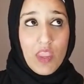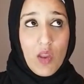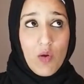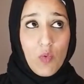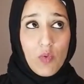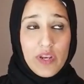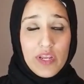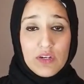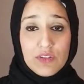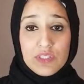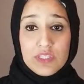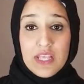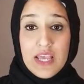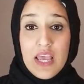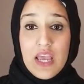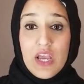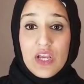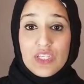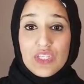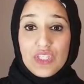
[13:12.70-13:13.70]
What else?
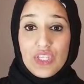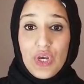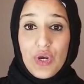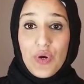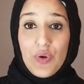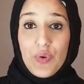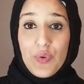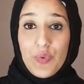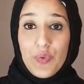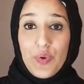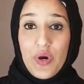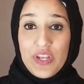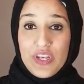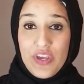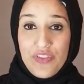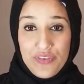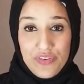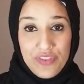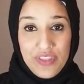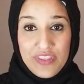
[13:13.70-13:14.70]
So
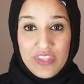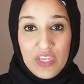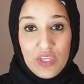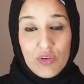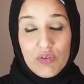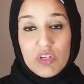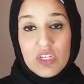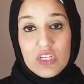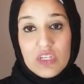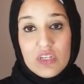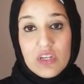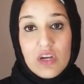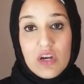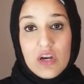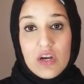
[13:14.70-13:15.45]
another thing that you can